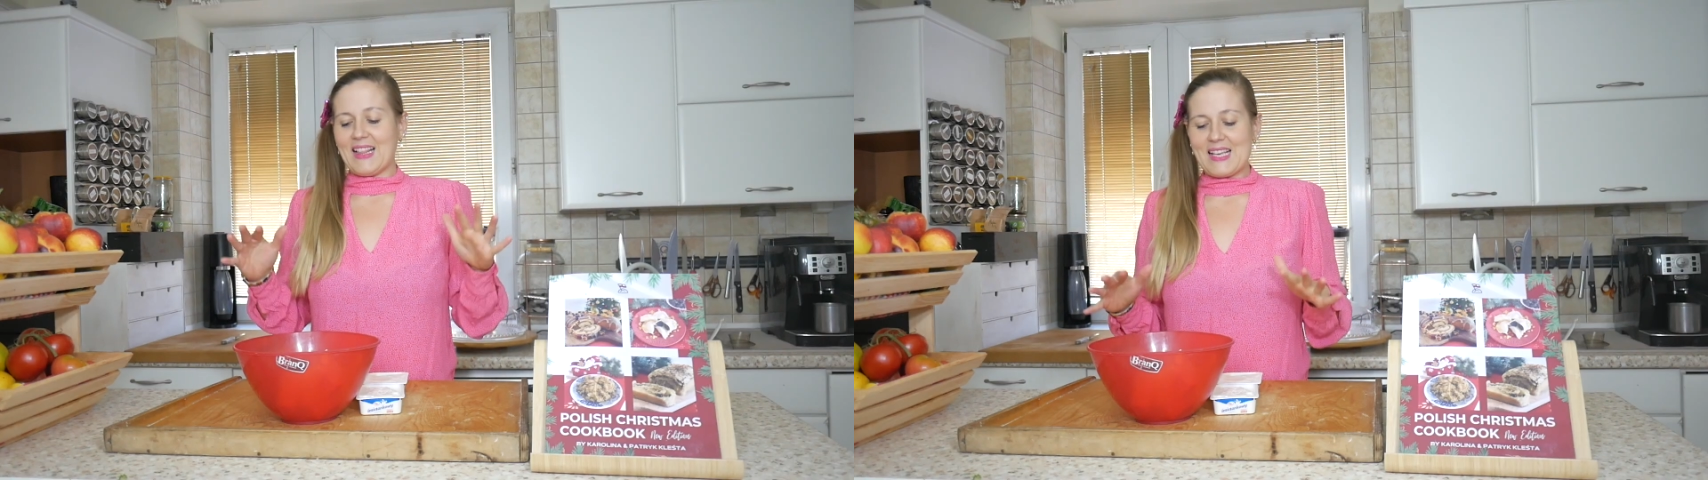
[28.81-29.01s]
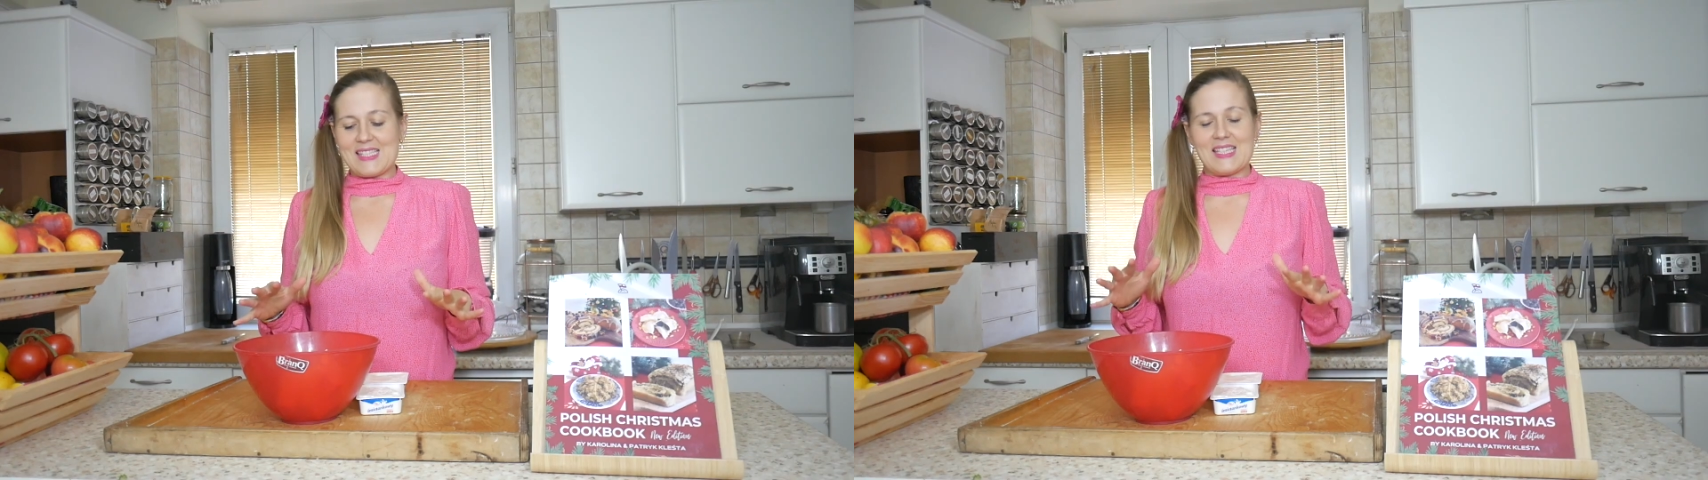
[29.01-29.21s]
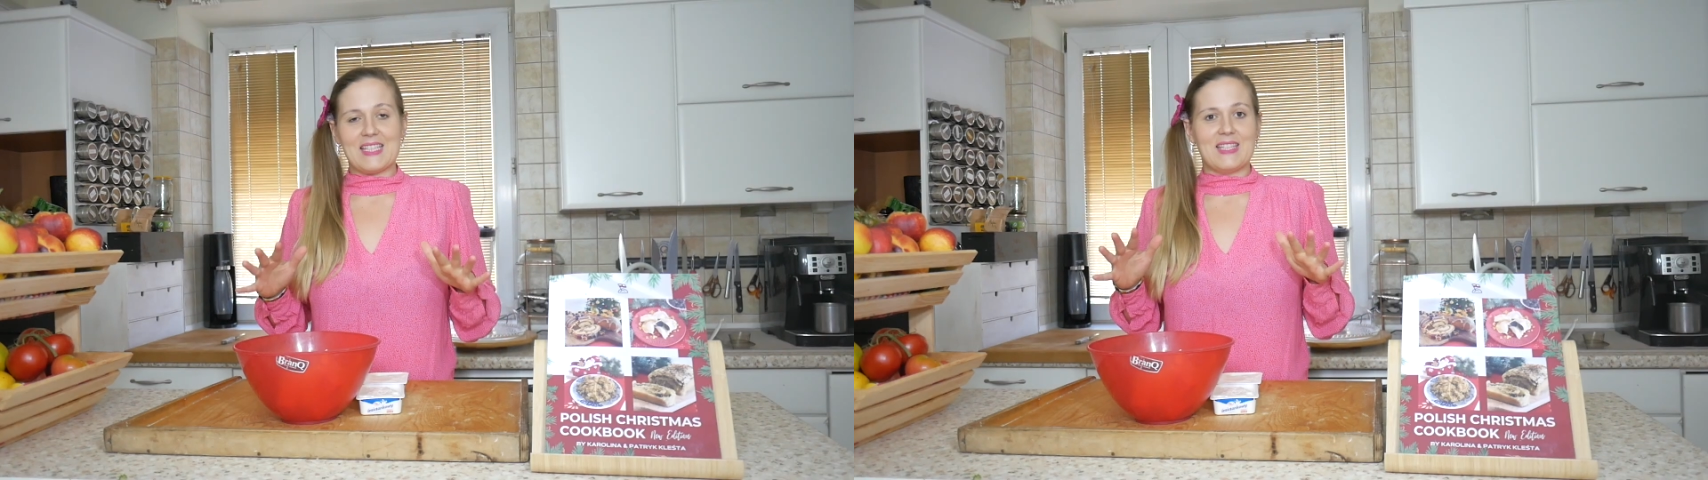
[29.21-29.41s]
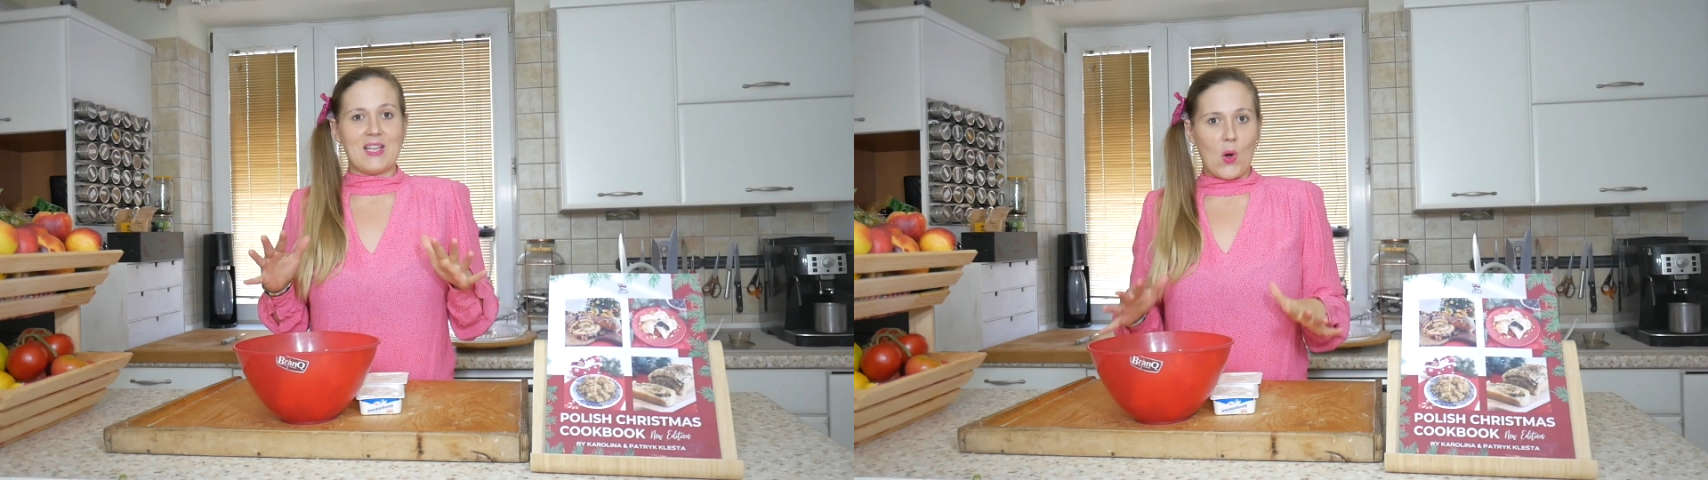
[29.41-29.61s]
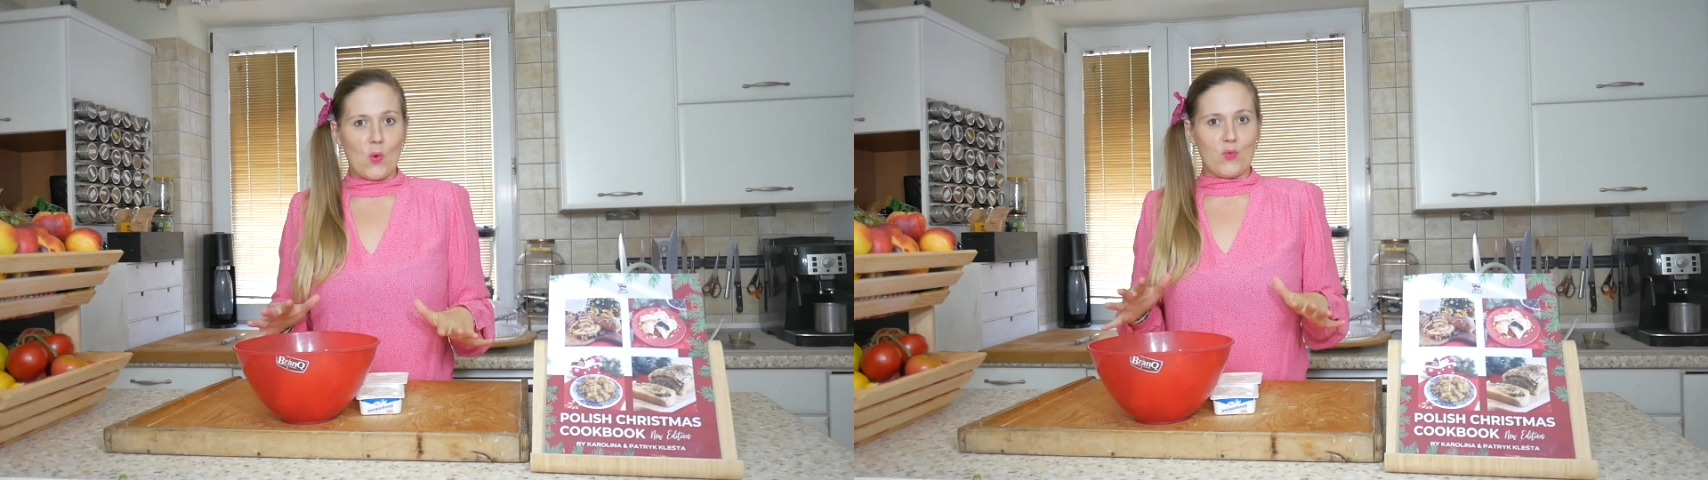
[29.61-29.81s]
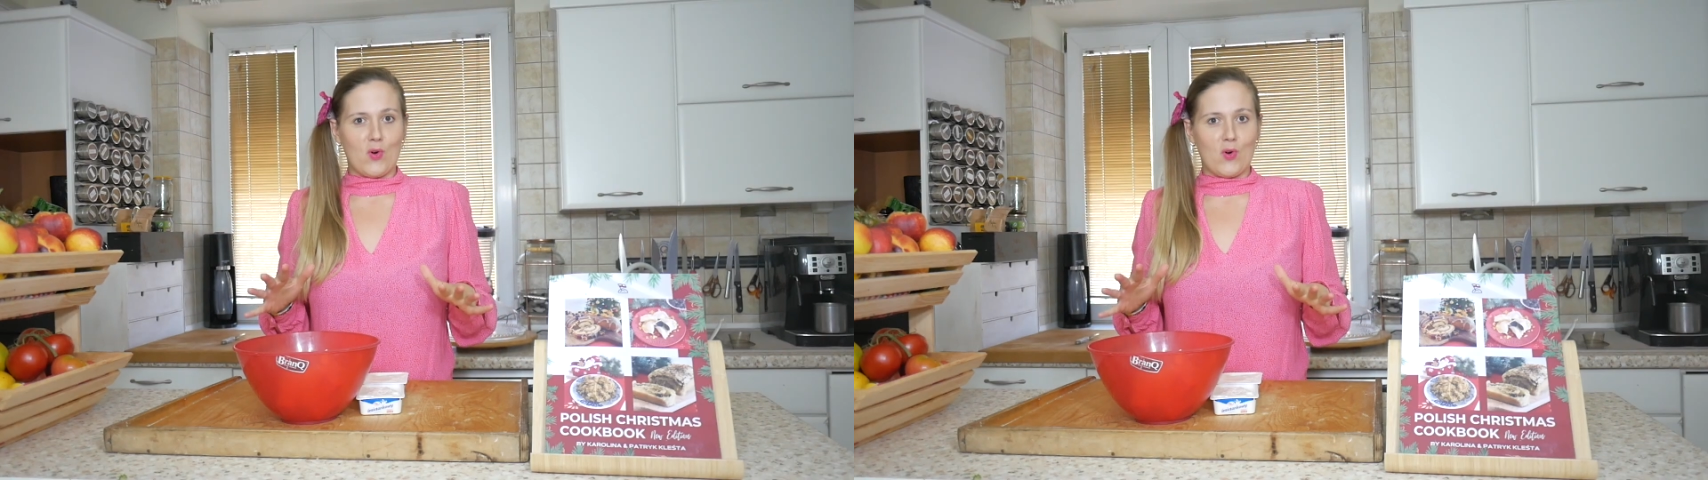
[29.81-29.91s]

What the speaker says: classic dough